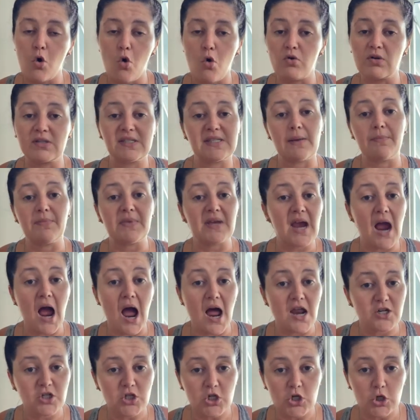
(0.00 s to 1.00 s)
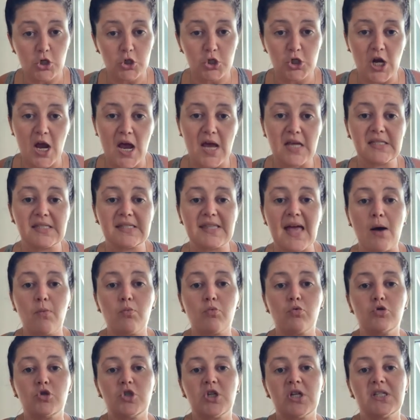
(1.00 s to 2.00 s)
or something under your chest that
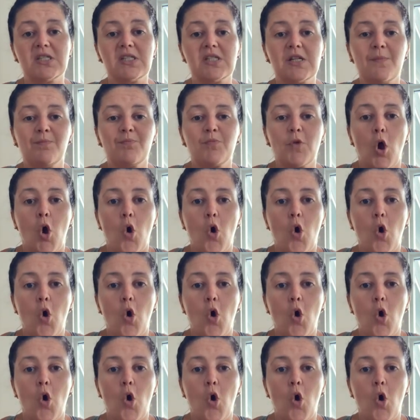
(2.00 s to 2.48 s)
will just